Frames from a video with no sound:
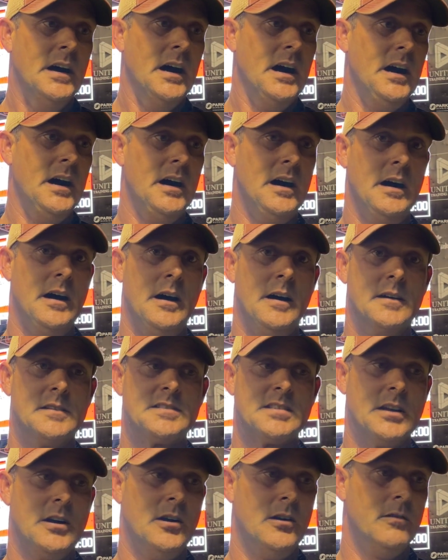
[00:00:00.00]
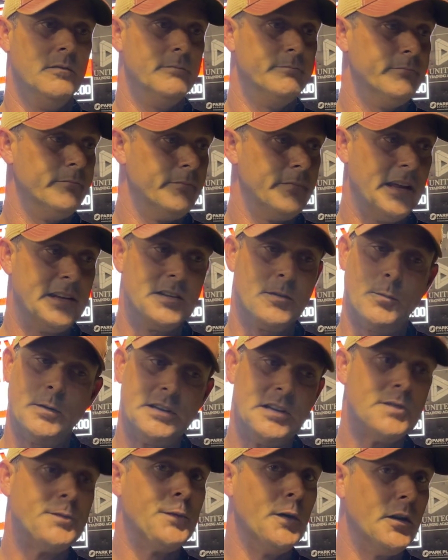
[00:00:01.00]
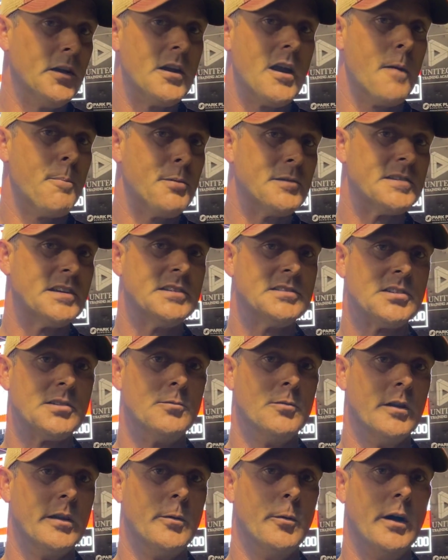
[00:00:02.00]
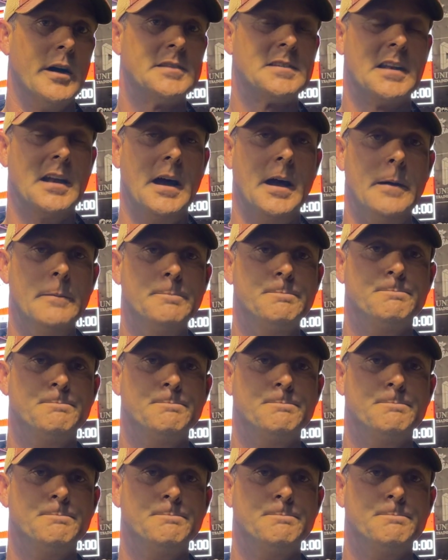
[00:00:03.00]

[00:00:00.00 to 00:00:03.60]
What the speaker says: So we just fielded our position really well tonight.